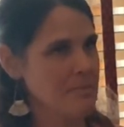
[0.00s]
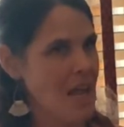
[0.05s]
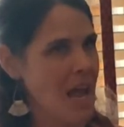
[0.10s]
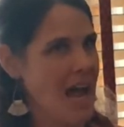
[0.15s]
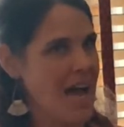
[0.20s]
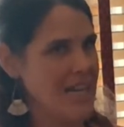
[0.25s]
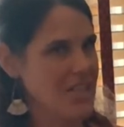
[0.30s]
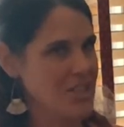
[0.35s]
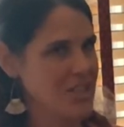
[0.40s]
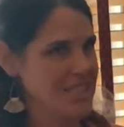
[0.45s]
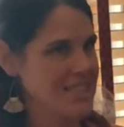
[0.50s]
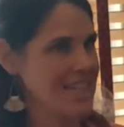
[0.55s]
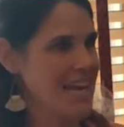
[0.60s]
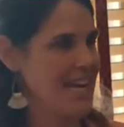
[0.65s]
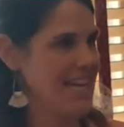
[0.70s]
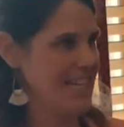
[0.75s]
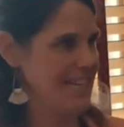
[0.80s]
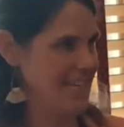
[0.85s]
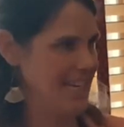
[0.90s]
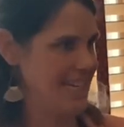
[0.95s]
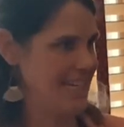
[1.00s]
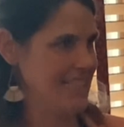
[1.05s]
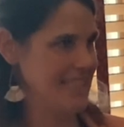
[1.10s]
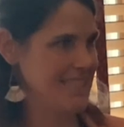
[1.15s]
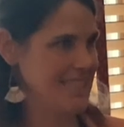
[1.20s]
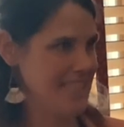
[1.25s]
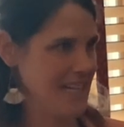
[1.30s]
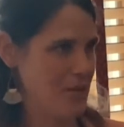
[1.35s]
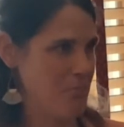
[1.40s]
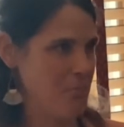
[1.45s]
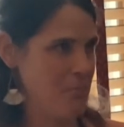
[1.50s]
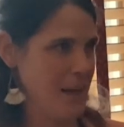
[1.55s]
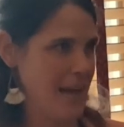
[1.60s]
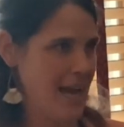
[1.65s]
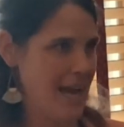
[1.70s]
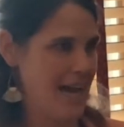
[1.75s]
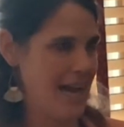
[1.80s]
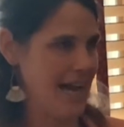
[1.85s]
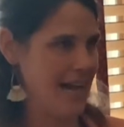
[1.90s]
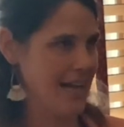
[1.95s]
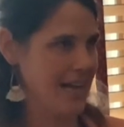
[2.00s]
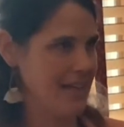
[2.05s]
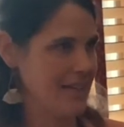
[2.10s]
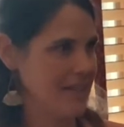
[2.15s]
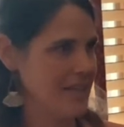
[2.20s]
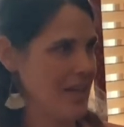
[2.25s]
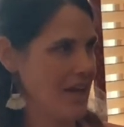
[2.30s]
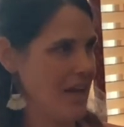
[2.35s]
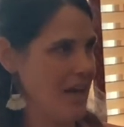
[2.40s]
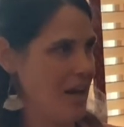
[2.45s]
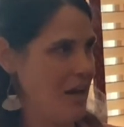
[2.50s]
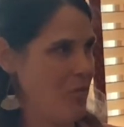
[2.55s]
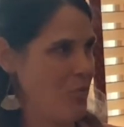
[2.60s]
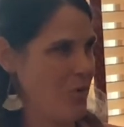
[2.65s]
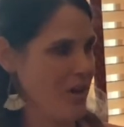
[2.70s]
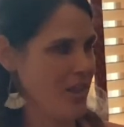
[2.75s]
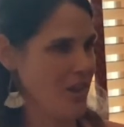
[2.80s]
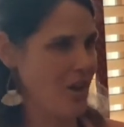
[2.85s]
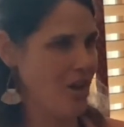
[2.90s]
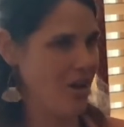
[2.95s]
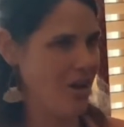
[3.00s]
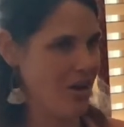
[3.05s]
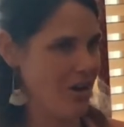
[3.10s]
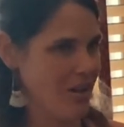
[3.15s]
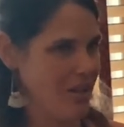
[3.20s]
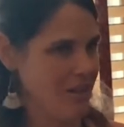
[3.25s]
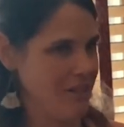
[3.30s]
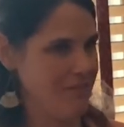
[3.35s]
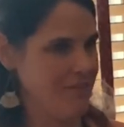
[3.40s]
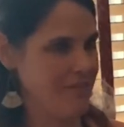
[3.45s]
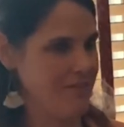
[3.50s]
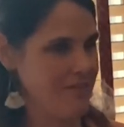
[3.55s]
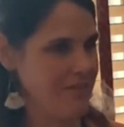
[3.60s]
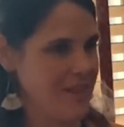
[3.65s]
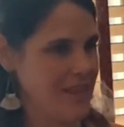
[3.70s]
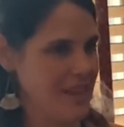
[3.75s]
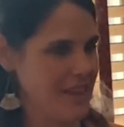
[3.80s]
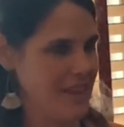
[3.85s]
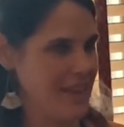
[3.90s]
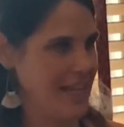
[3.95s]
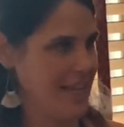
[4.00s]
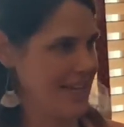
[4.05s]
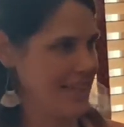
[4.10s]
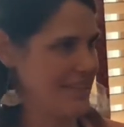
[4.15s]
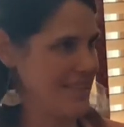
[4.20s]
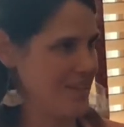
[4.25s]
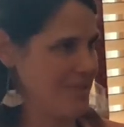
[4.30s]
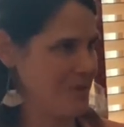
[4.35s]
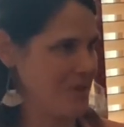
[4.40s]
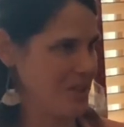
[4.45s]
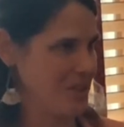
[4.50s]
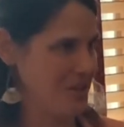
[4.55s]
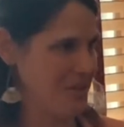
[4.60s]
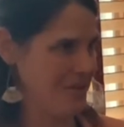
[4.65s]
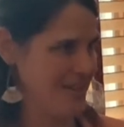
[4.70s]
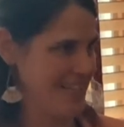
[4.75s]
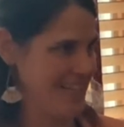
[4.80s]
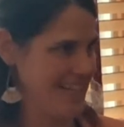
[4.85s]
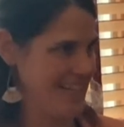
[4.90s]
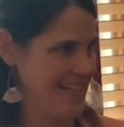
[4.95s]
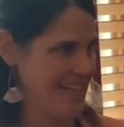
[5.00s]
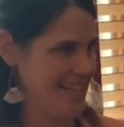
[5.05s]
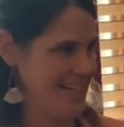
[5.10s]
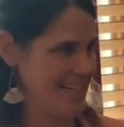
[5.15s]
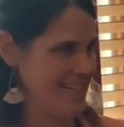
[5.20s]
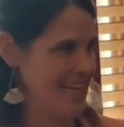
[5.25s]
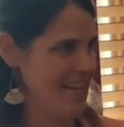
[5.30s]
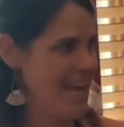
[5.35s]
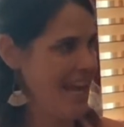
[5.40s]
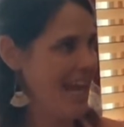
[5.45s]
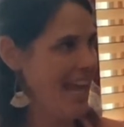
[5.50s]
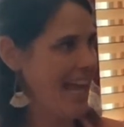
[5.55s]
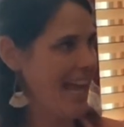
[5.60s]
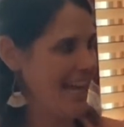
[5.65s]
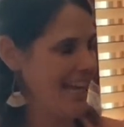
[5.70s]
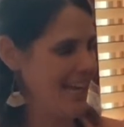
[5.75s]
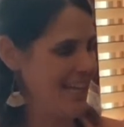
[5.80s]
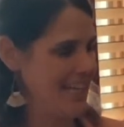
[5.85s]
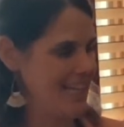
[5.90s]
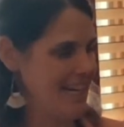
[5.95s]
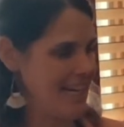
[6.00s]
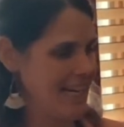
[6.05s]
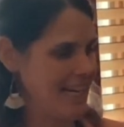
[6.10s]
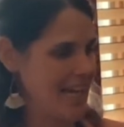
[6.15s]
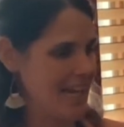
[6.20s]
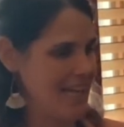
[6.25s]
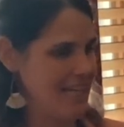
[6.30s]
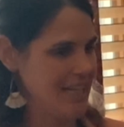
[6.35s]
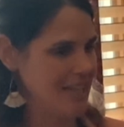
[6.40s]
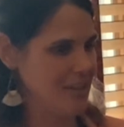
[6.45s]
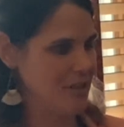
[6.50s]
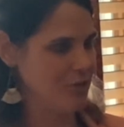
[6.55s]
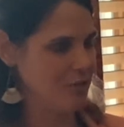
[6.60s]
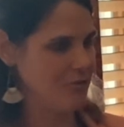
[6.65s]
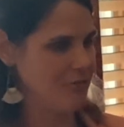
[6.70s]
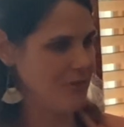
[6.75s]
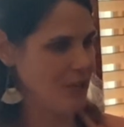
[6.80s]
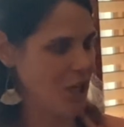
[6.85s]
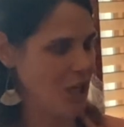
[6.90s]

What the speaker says: I just kind of needed to step back with all the things that were going on, and I kind of